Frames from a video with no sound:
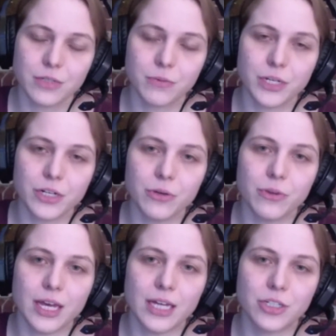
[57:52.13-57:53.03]
We knew
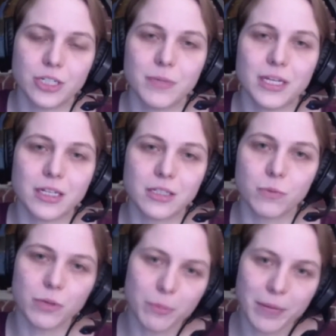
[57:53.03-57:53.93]
that just because we
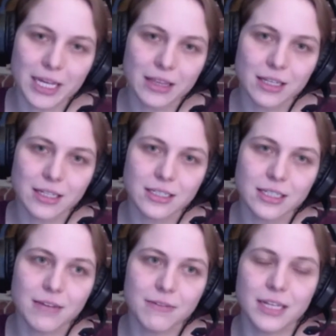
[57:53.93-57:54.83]
were making things
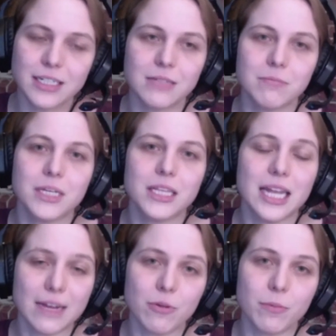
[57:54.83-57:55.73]
safe, that didn't mean that
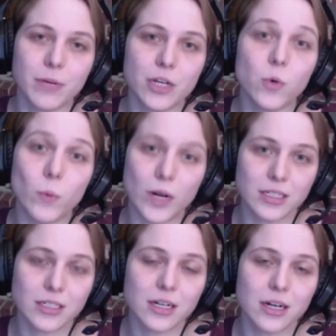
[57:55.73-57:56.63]
everybody who wanted to
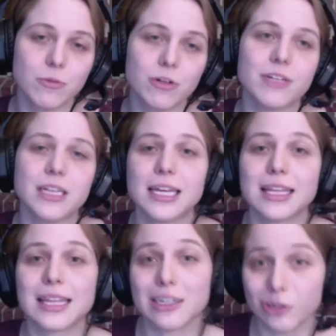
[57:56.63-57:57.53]
come would feel like
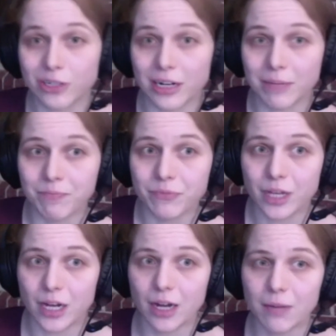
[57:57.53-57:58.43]
they could come
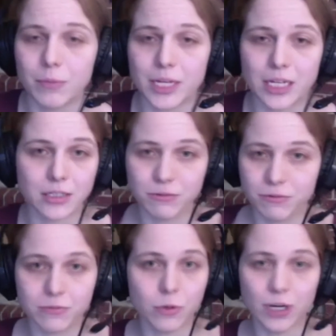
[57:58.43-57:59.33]
because of
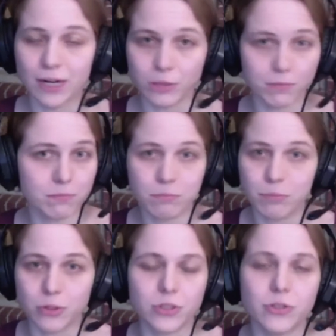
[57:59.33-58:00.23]
whatever
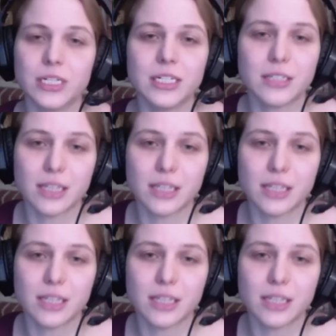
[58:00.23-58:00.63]
personal needs that they